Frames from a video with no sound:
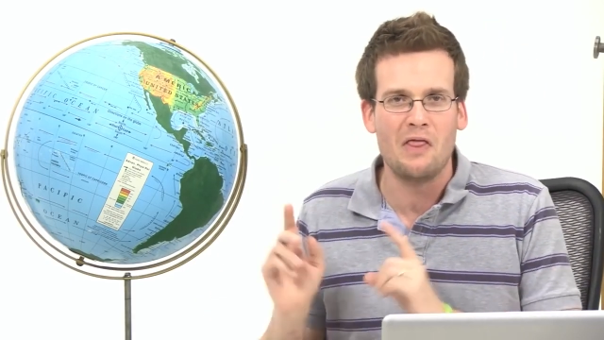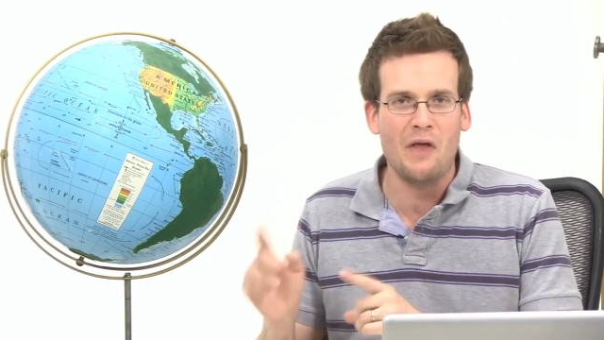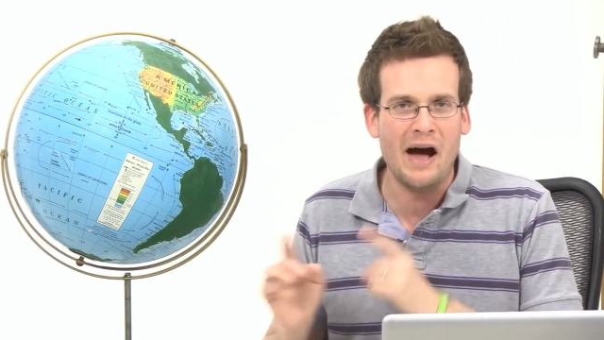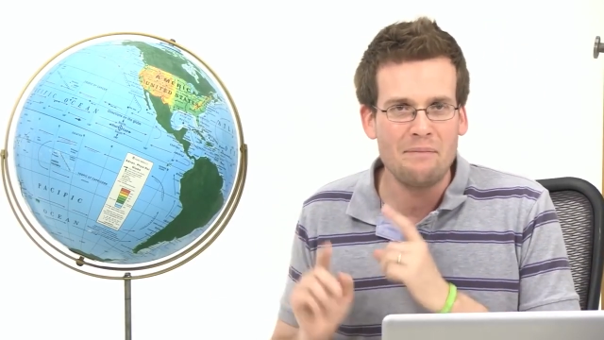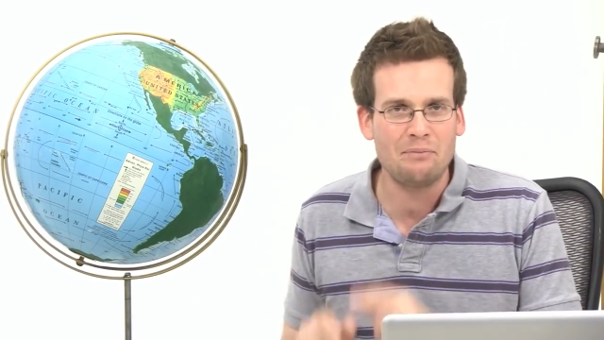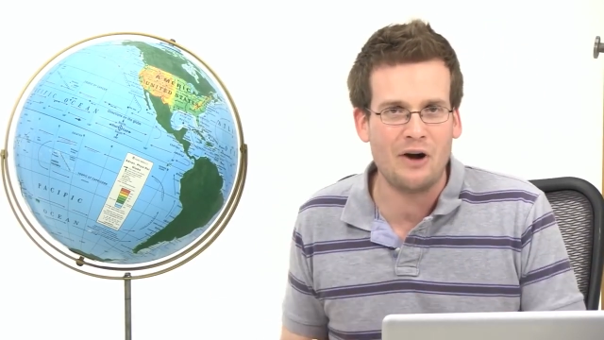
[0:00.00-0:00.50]

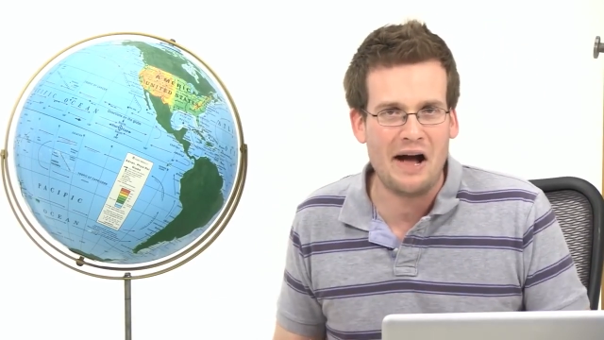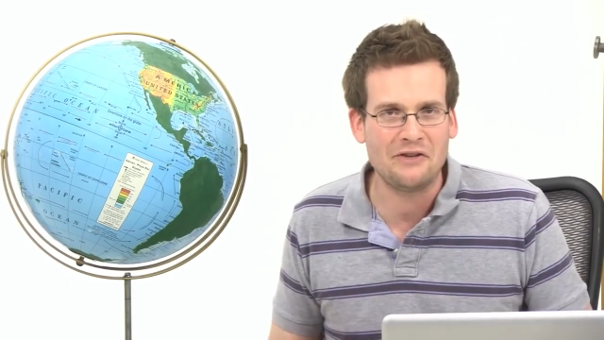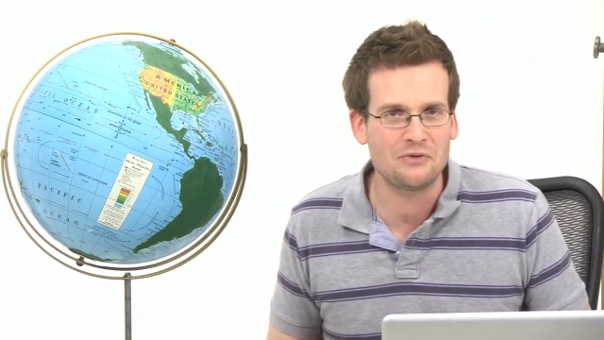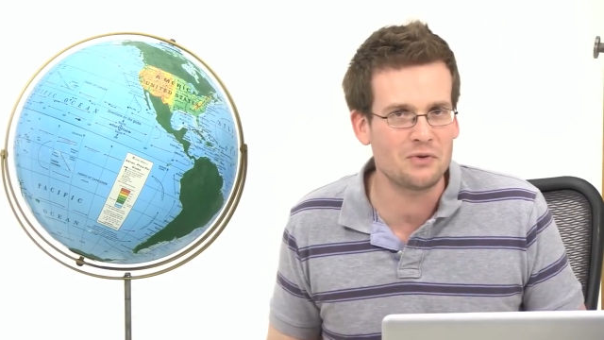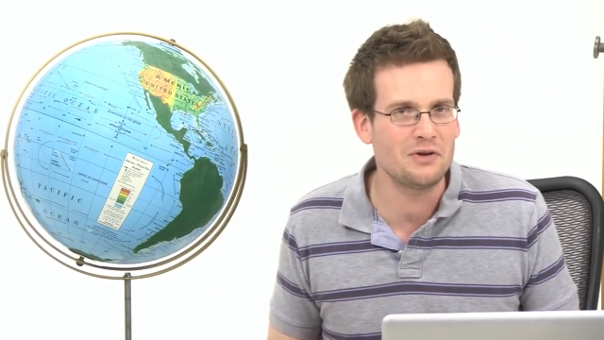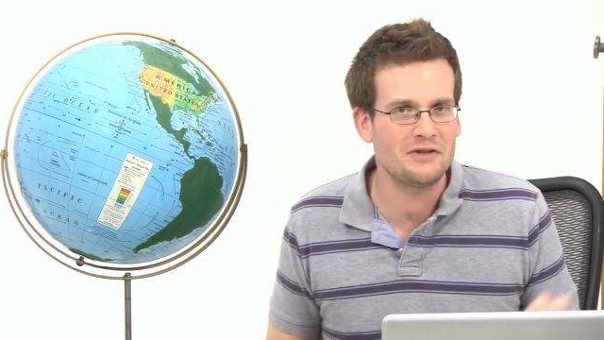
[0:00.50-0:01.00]
that
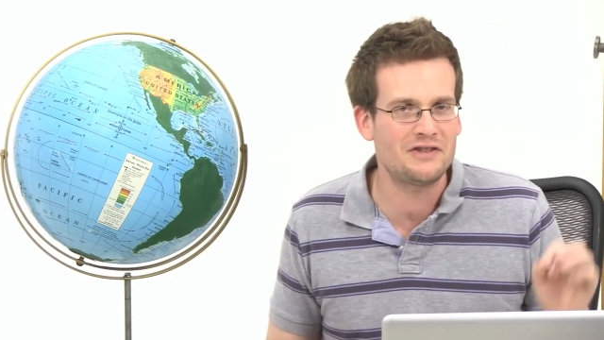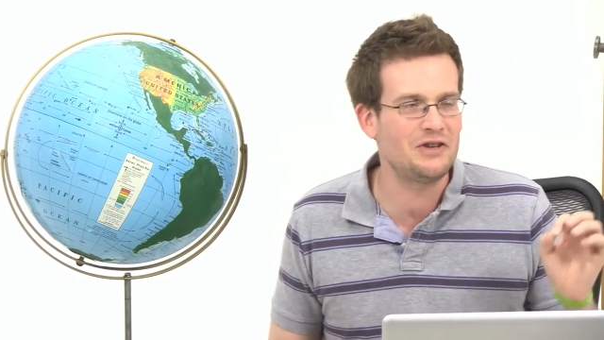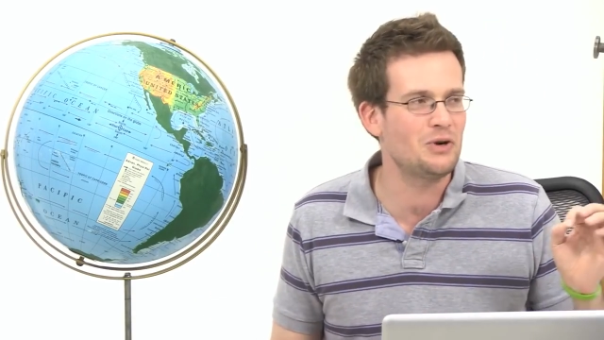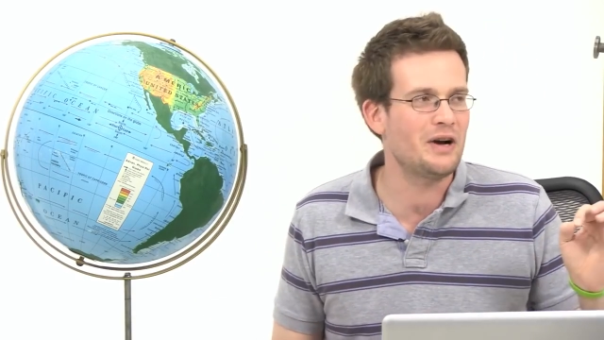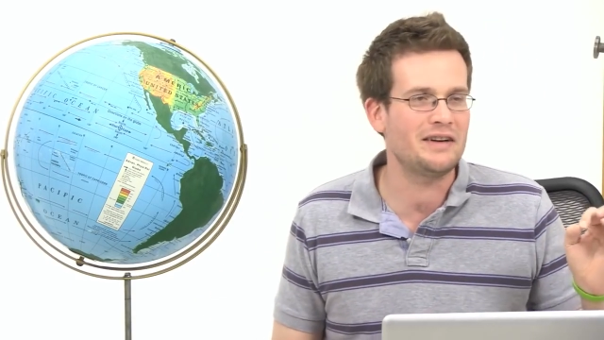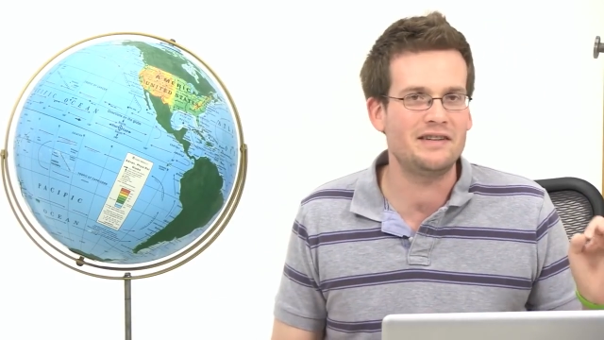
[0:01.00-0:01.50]
plasterer
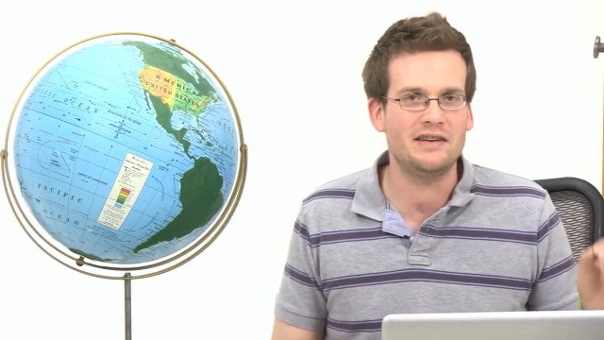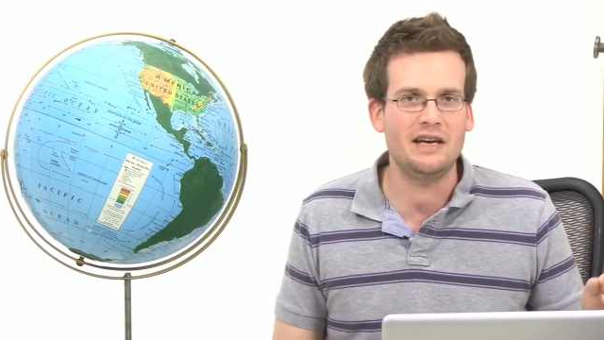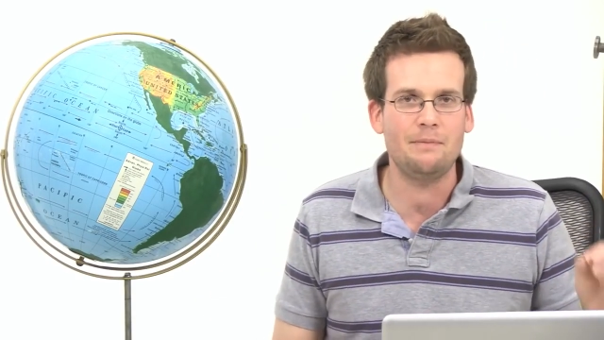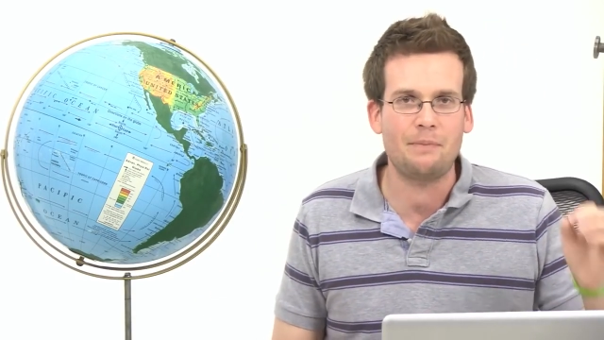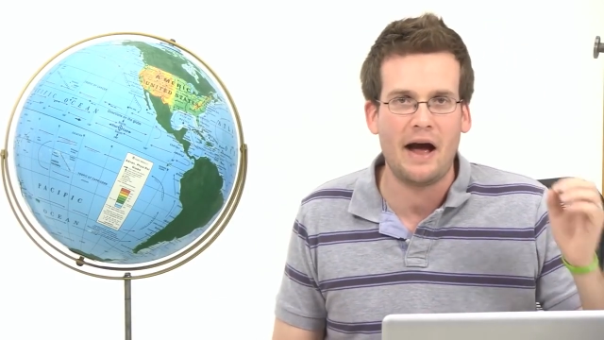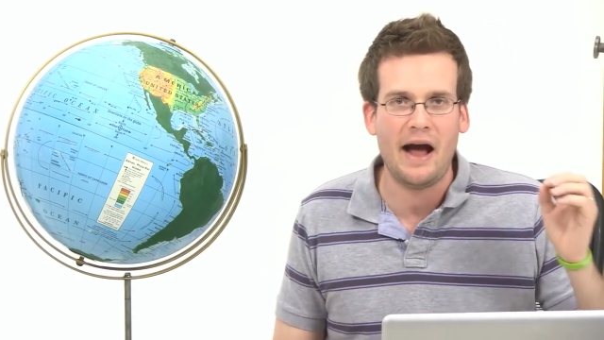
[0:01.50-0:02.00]
still got to keep